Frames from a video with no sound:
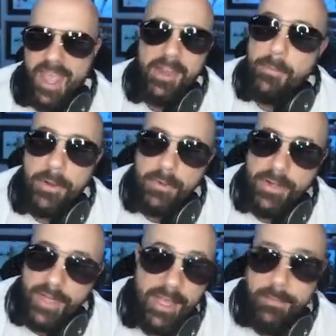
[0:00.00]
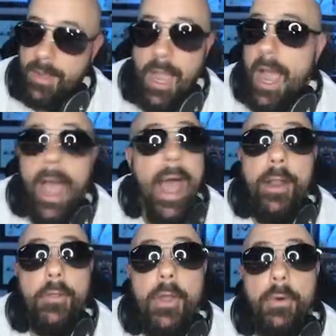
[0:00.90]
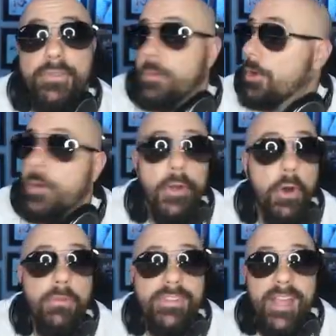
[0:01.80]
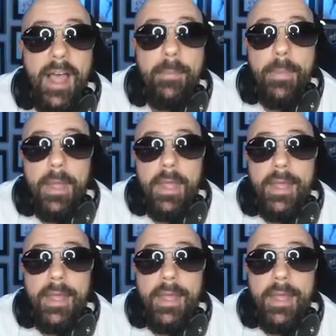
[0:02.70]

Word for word: In the middle of the game, I, I don't know. we're going to overtime.